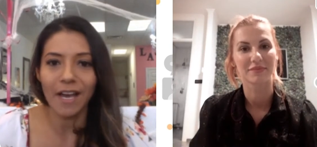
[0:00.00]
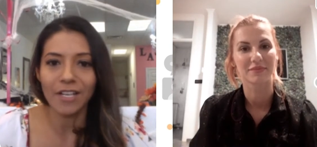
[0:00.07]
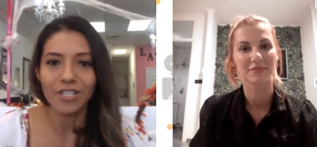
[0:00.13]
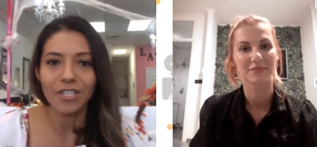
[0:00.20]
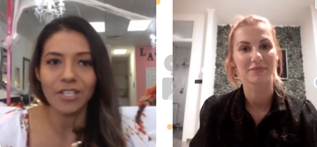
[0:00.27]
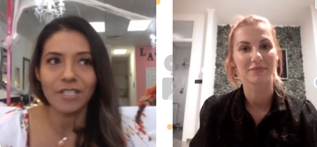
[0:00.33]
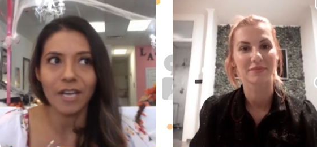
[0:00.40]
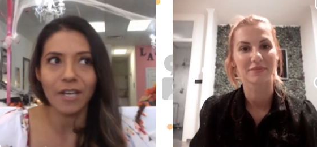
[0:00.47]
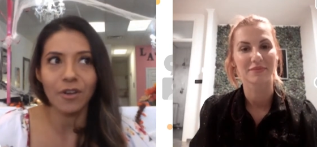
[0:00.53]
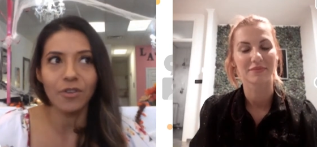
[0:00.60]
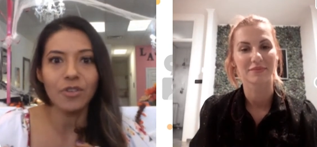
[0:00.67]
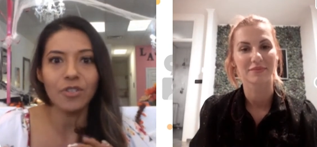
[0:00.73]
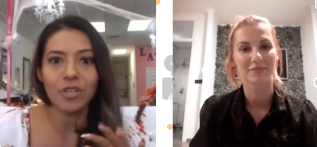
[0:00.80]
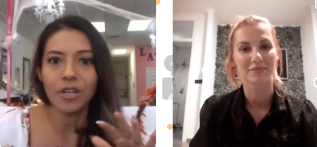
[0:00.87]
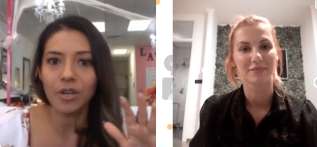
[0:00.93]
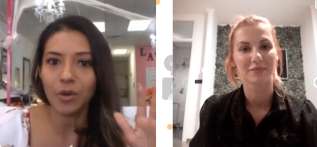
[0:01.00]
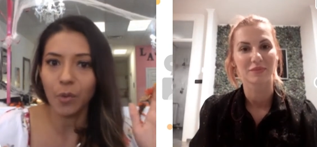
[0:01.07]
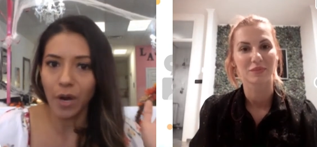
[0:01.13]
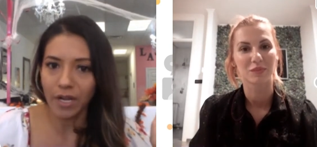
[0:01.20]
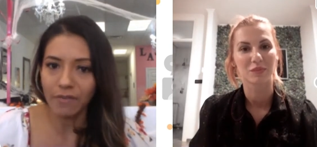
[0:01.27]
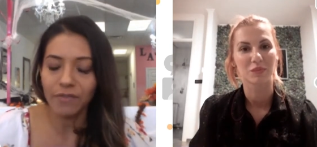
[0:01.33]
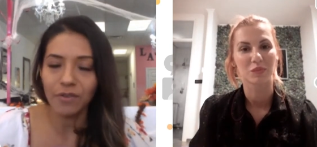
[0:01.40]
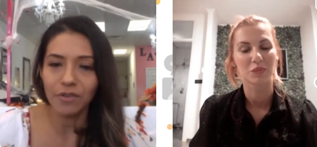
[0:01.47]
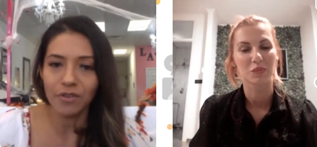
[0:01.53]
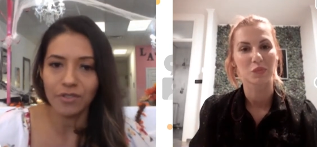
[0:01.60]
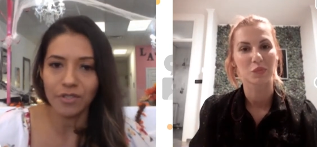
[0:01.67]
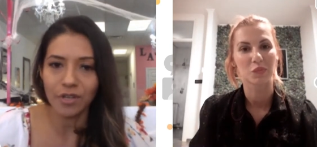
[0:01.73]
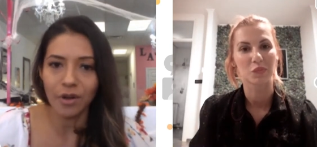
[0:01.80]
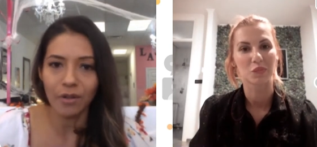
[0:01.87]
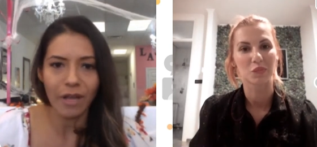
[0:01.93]
Speaker 1: lashes? I know you started quite a few
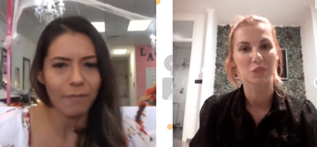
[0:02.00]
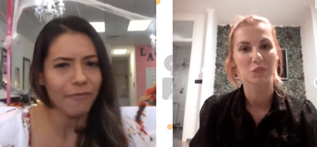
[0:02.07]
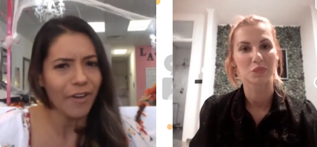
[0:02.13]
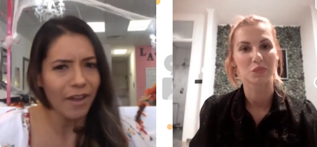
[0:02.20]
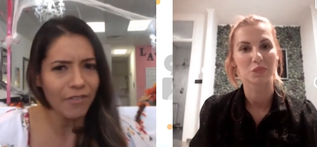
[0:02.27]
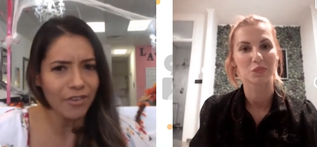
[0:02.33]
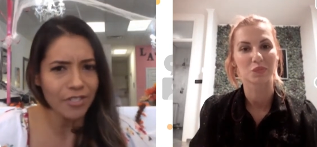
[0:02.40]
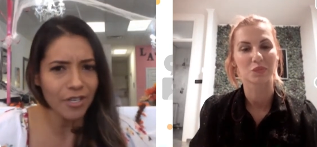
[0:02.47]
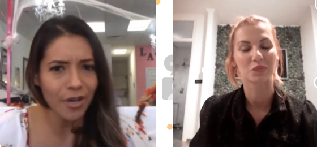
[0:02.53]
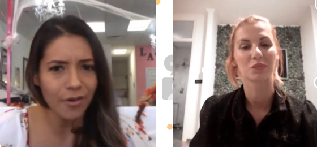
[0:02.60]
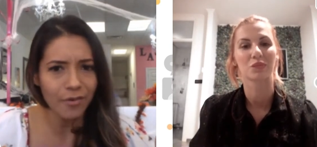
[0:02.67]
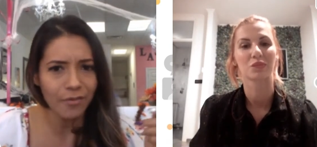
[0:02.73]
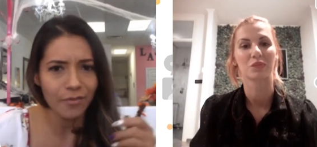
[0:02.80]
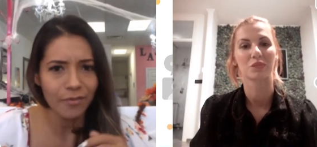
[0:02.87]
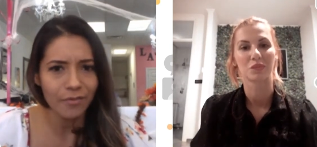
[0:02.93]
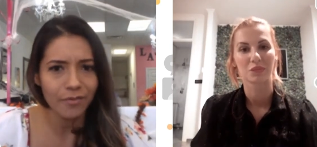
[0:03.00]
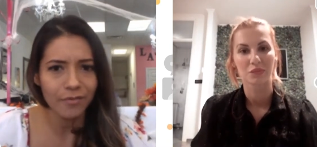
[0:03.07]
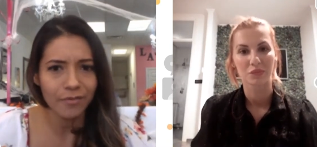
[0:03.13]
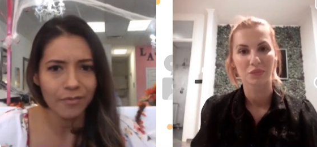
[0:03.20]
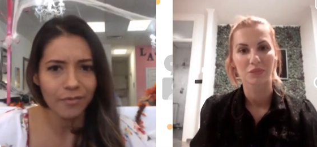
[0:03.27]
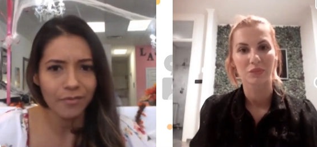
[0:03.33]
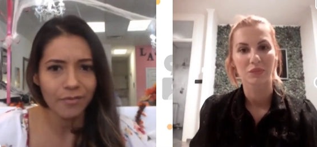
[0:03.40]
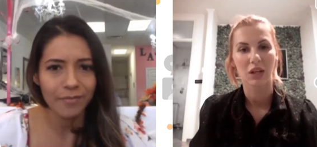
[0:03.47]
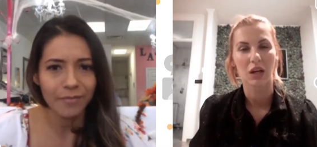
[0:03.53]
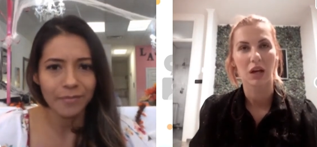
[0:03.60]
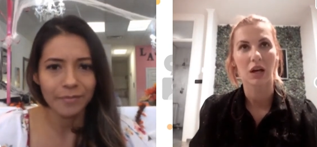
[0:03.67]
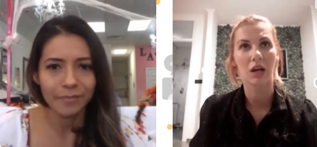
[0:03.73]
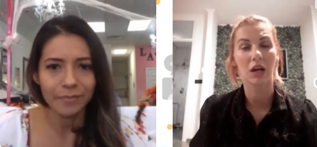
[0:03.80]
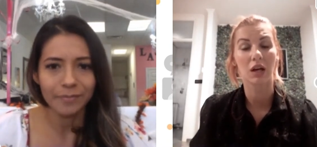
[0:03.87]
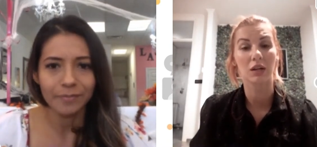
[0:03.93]
years ago, like 5 years ago?
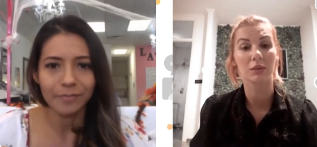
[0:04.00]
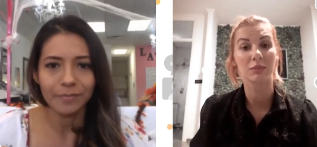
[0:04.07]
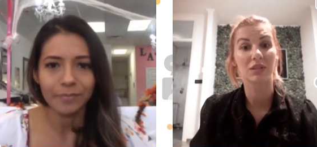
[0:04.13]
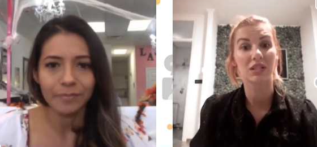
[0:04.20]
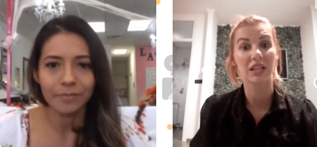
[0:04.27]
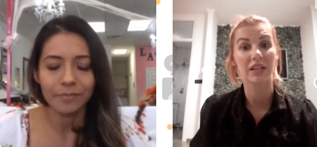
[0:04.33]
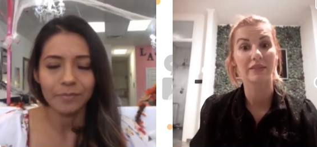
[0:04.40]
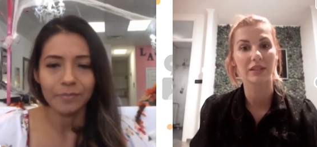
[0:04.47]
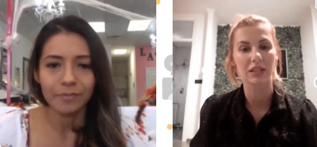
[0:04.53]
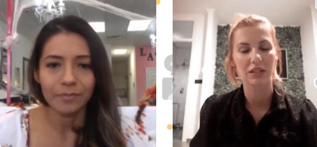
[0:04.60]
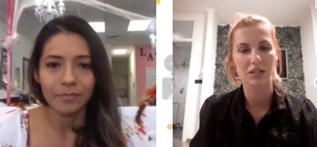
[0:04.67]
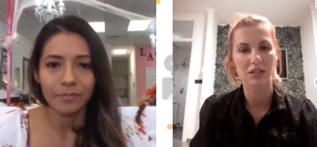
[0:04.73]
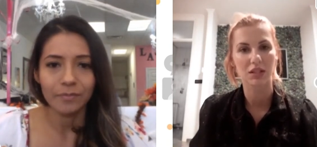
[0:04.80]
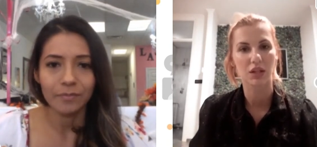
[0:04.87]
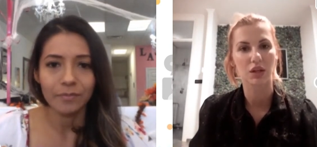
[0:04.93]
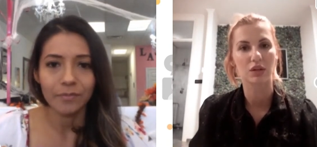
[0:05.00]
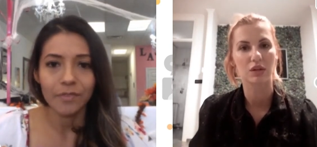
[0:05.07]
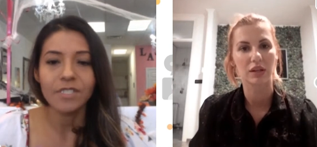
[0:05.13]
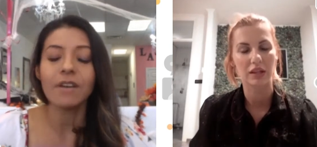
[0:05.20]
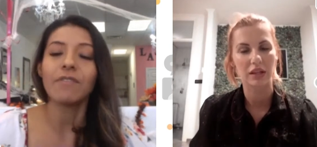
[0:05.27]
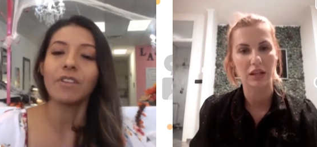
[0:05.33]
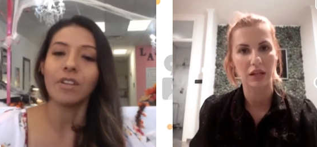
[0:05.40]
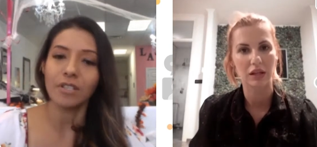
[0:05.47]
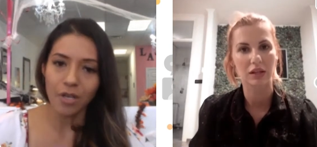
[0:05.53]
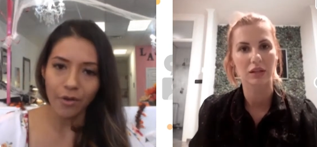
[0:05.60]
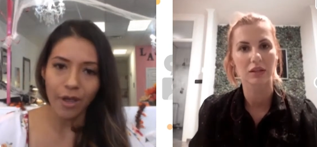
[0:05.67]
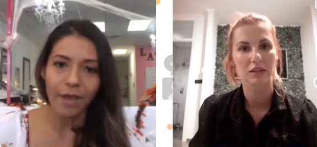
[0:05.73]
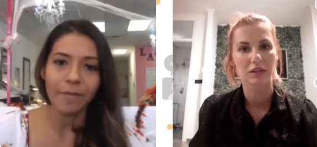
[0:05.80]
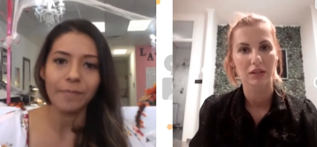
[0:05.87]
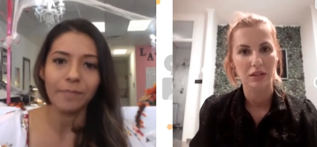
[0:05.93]
Speaker 2: 7 years ago, I think.
Speaker 1: 7 years,
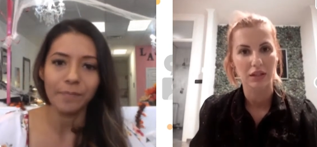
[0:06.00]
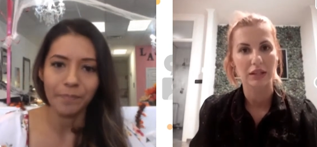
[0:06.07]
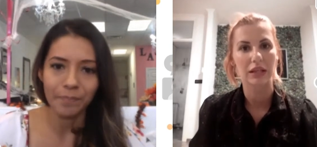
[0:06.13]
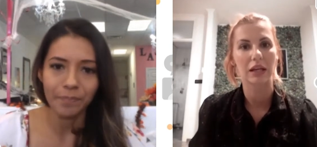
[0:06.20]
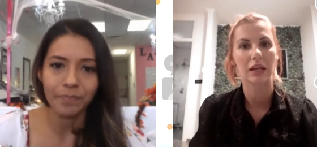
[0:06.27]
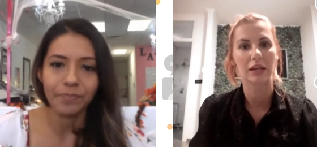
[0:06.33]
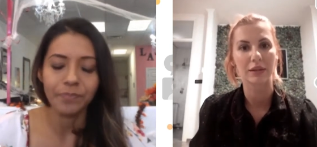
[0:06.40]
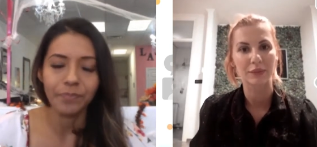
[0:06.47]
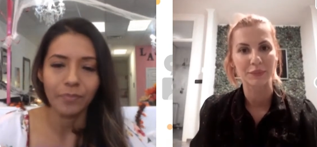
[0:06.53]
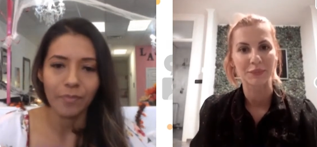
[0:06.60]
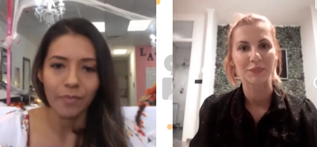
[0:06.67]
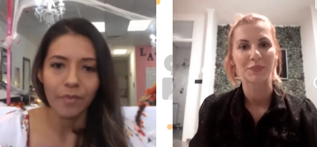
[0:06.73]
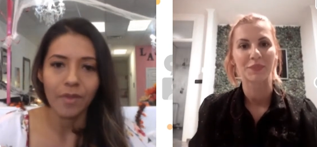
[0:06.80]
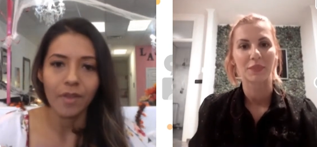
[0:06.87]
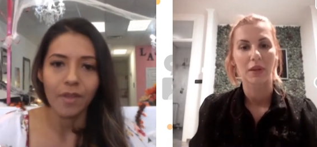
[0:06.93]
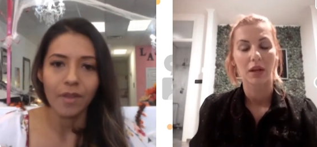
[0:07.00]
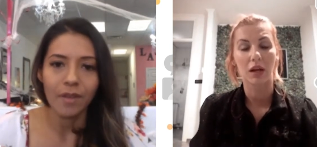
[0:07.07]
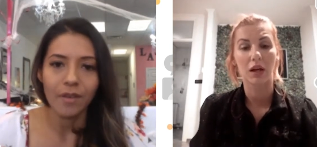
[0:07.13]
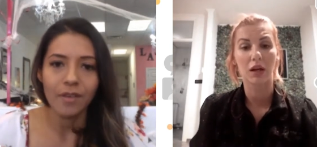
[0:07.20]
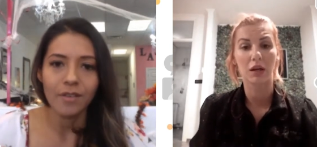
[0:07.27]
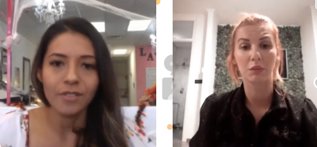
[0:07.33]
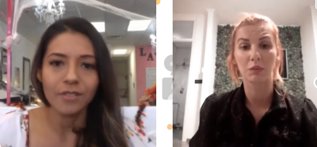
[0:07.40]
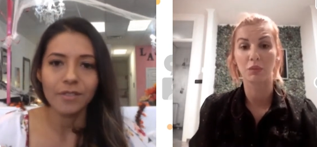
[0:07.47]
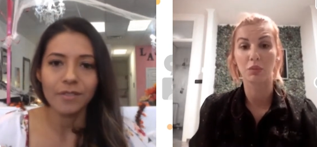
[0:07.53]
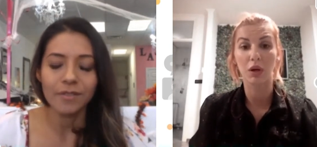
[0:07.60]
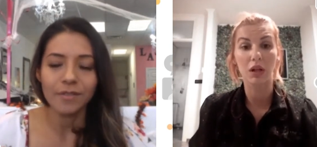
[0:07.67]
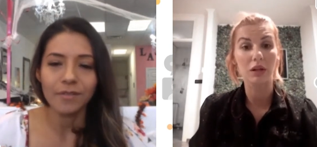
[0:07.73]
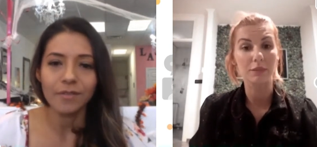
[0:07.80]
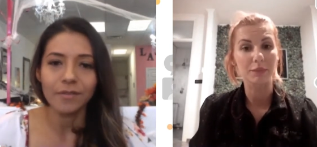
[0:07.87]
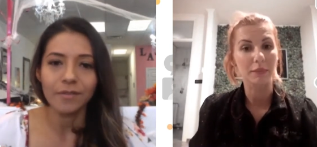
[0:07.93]
okay. Yeah.
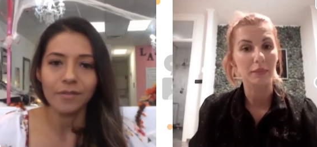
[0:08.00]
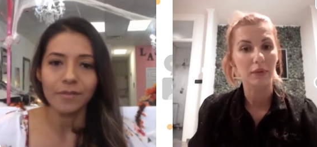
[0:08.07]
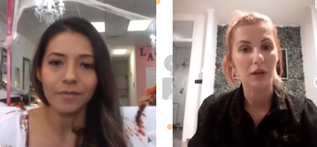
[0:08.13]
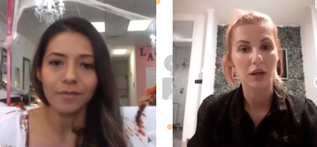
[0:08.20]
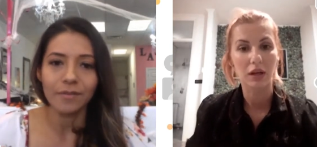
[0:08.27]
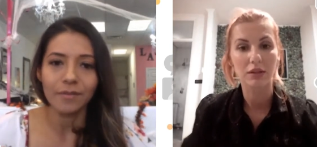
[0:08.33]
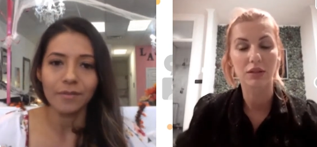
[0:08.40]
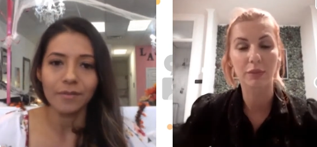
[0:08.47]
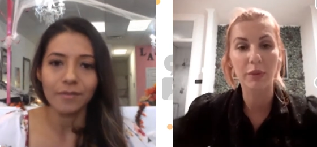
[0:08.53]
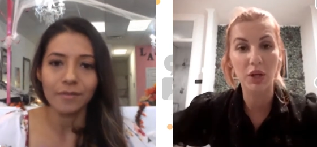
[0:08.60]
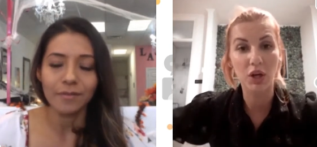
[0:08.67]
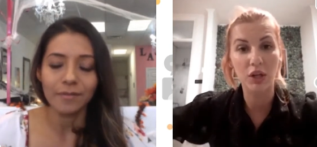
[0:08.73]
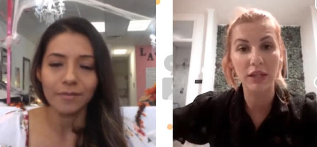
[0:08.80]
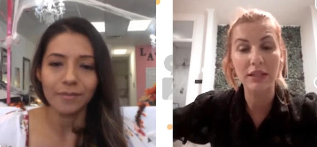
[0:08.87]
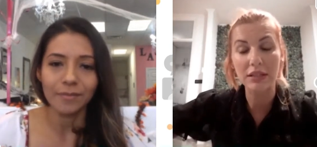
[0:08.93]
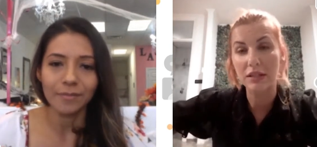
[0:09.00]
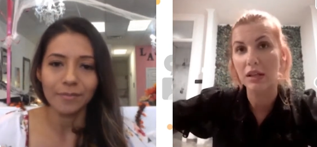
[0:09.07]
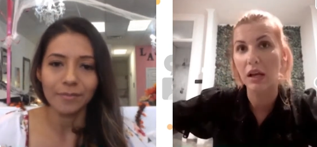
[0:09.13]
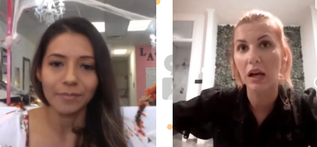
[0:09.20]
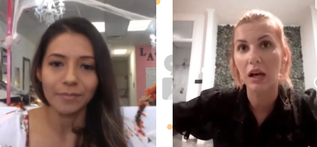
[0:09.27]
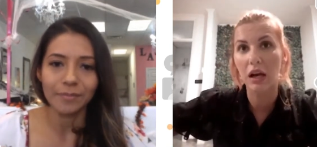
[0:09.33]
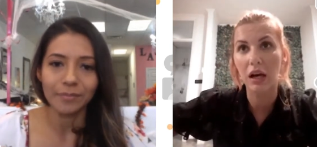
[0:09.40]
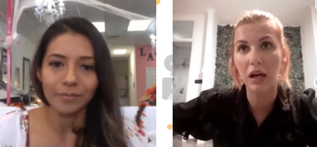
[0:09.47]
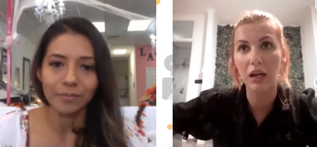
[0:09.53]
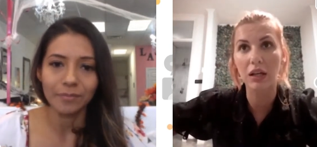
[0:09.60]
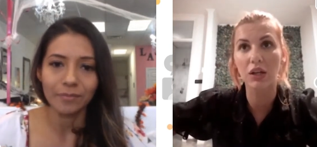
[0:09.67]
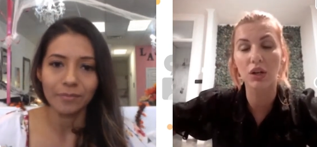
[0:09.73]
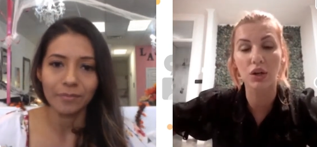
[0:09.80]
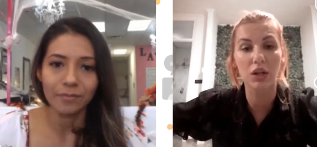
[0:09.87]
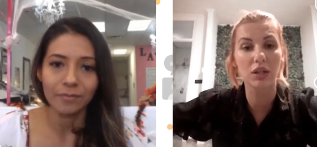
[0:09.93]
Speaker 2: Well, to be honest, I
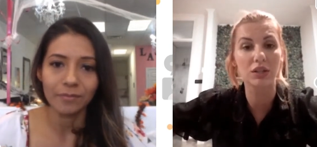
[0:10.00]
got